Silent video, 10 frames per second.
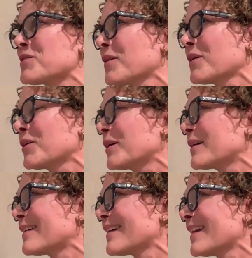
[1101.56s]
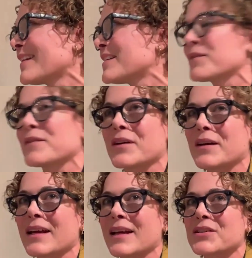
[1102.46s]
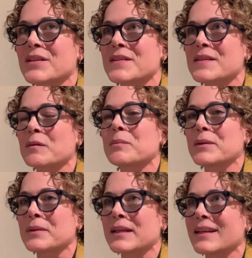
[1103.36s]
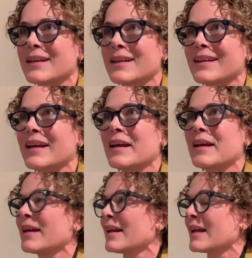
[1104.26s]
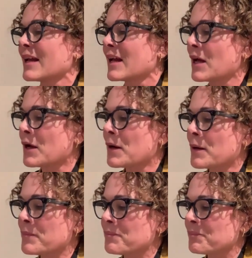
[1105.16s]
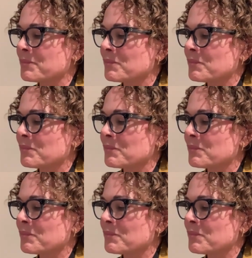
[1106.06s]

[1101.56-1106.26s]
to the cook and the different variations that we'll be reading. Dogen